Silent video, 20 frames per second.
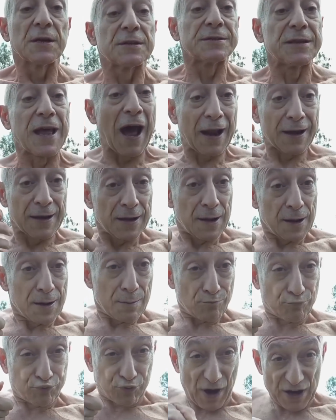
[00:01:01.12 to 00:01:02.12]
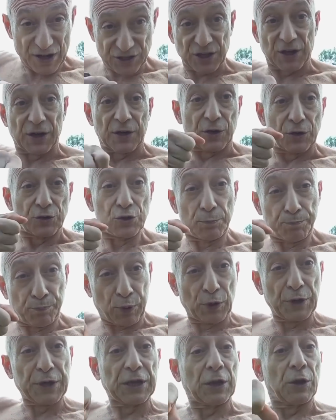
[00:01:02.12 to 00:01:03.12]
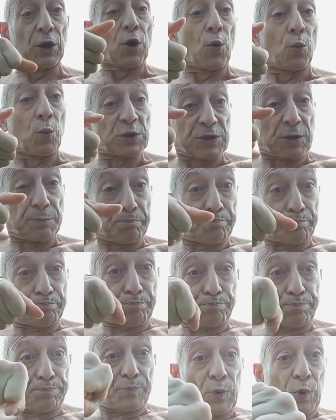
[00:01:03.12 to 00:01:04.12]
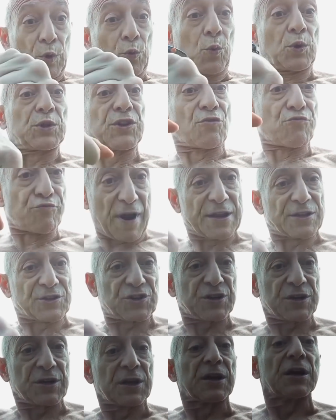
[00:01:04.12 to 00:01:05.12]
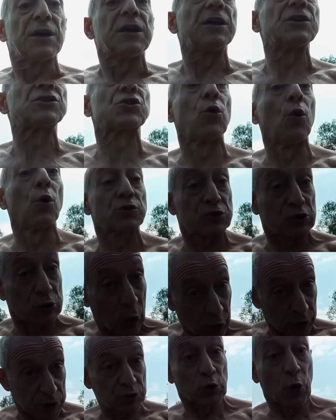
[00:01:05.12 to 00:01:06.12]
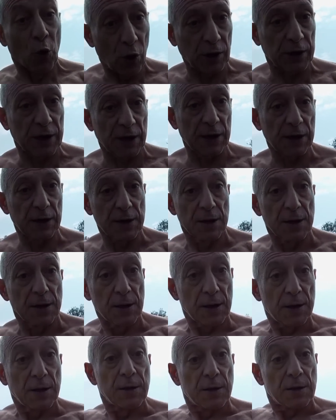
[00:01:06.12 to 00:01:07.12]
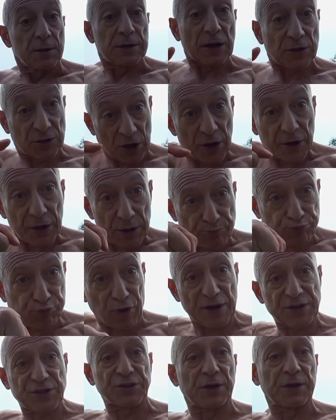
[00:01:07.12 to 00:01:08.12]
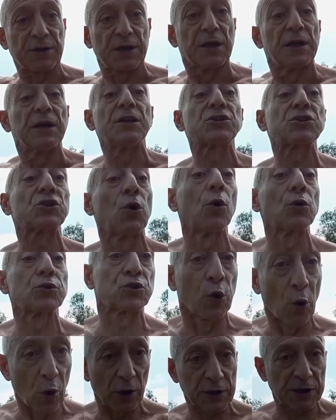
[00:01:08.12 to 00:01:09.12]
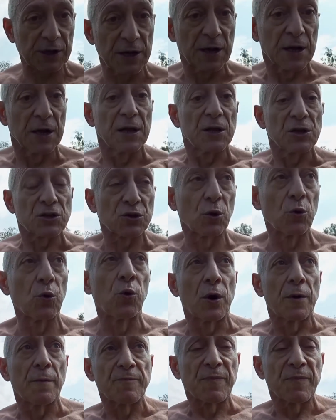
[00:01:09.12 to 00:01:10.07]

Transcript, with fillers: That pressure you're putting with the with the wrench is called torque. That turning pressure is called torque. So